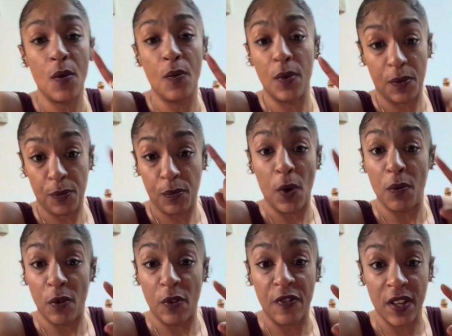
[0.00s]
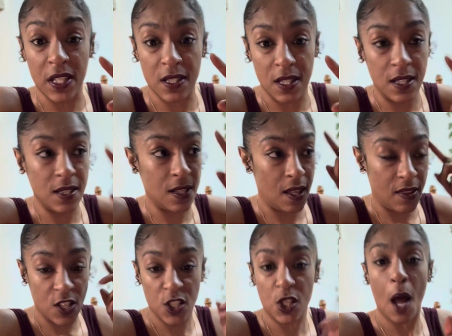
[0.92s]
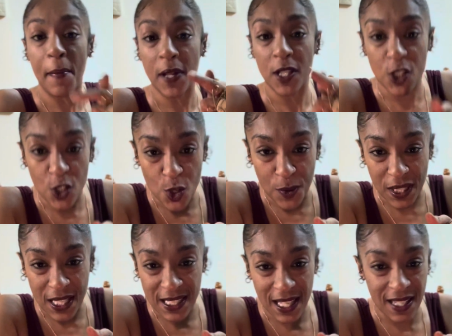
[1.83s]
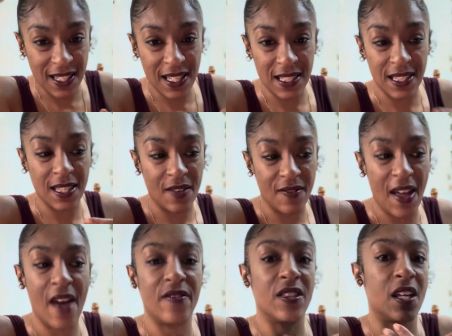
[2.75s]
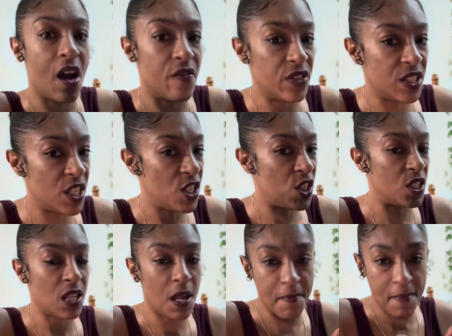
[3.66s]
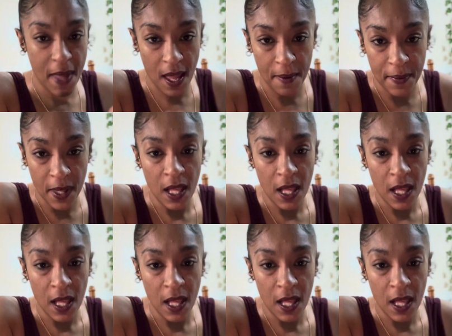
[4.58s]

what will fix this, and they're just coming to you with these ideas instead of having the conversation and saying, babe,